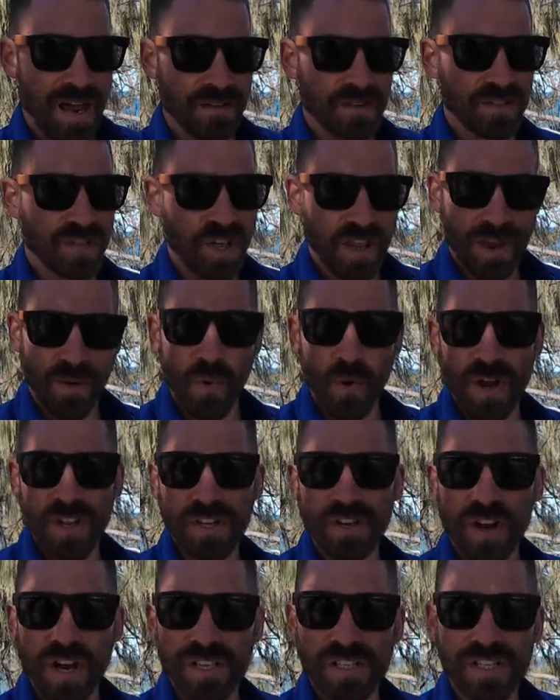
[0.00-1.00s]
So that way
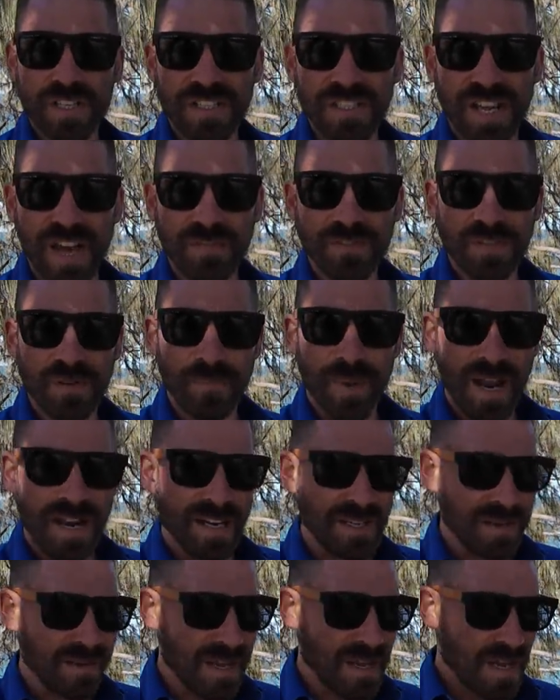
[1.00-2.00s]
you guys can save some
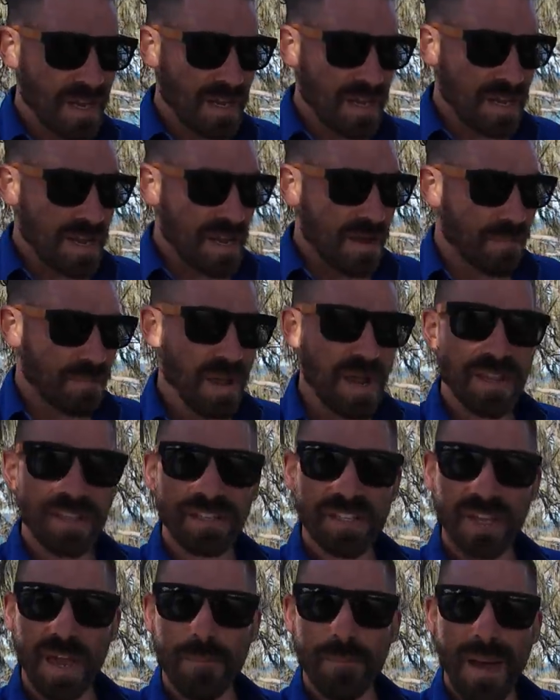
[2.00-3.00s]
money. But yeah,
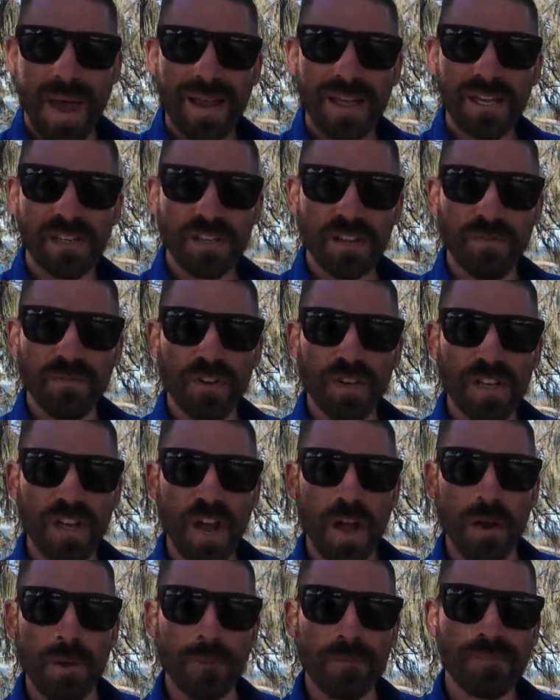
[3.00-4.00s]
let's get back into the
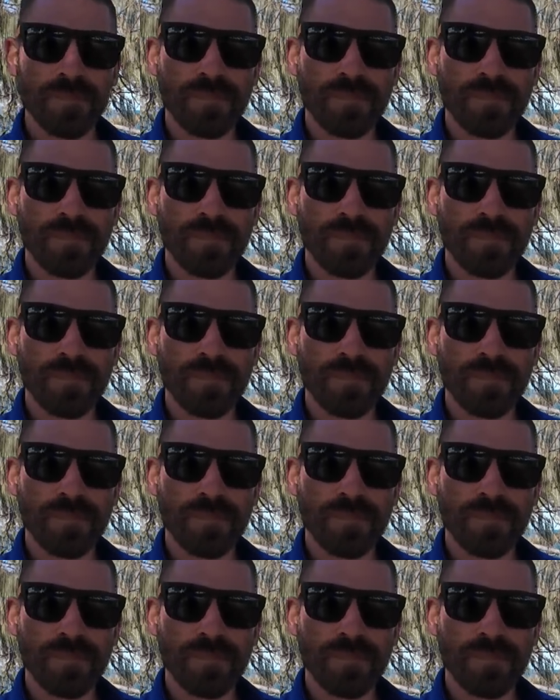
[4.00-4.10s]
video.